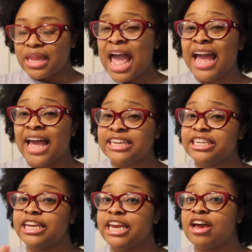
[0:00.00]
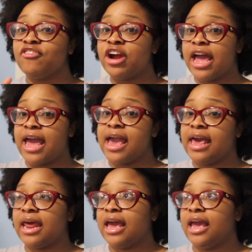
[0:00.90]
I actually never
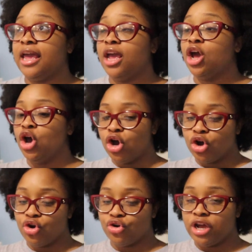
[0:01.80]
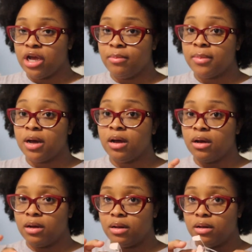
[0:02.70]
had a cream
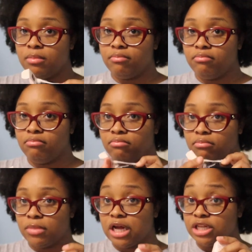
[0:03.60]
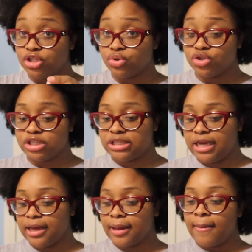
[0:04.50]
um, contour
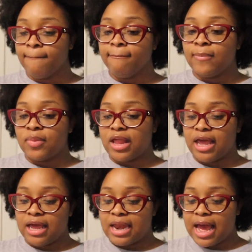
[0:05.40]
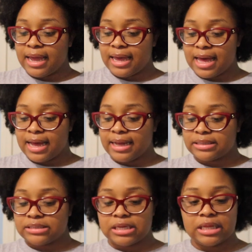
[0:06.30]
stick. And I
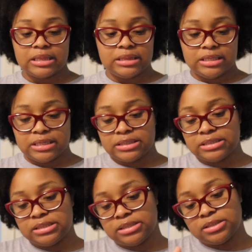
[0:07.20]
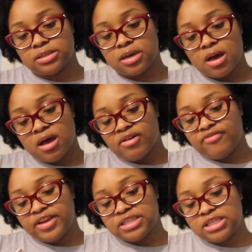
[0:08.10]
got this
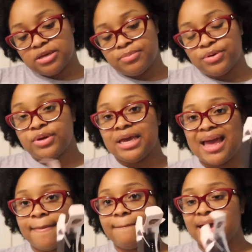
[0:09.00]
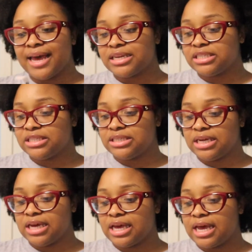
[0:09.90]
Fenty Beauty matte
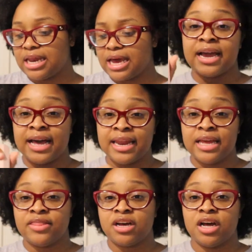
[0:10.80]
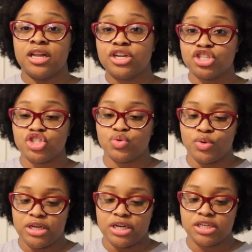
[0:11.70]
stick. And I got it in the color
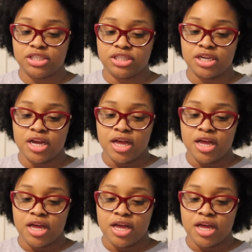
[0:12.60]
Swedish.